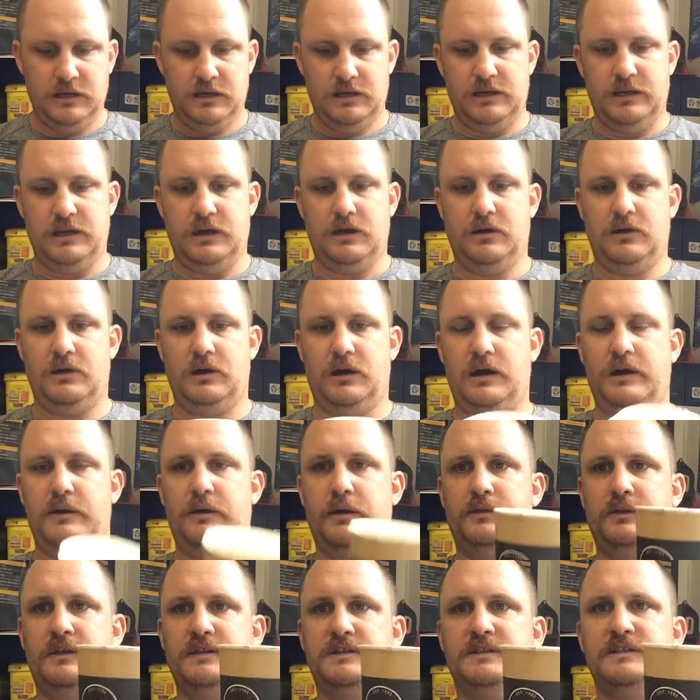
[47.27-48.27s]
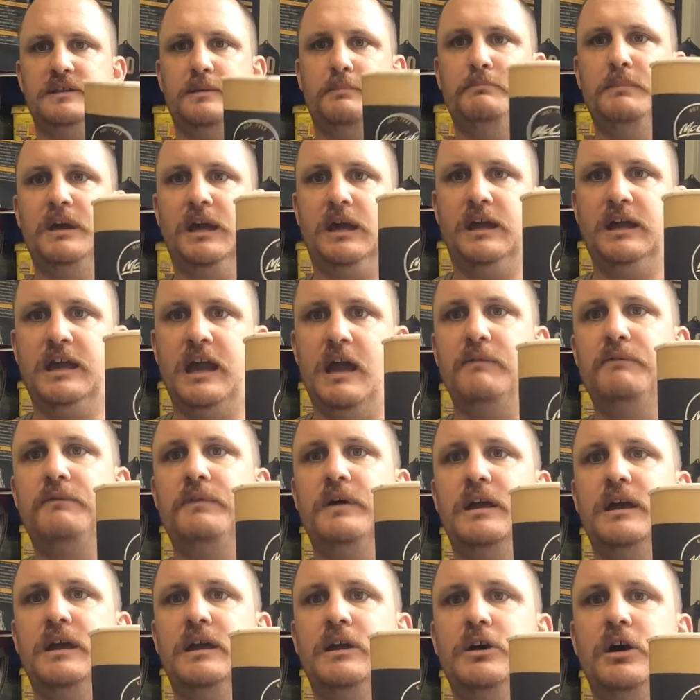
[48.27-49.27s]
Now this is a
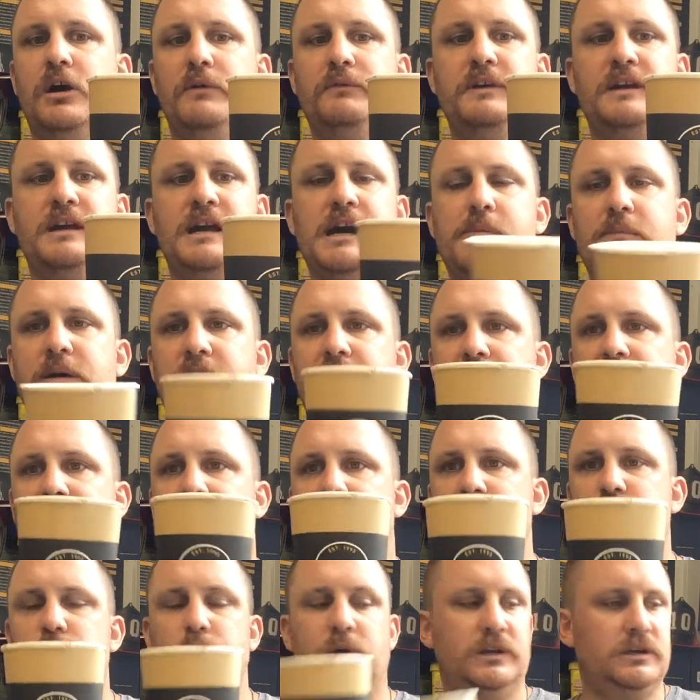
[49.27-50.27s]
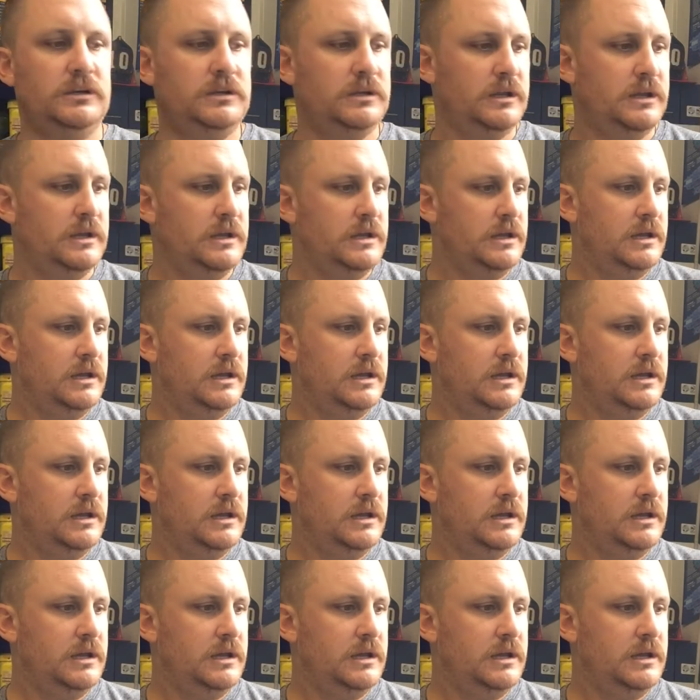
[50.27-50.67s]
McCafe coffee cup, a large one,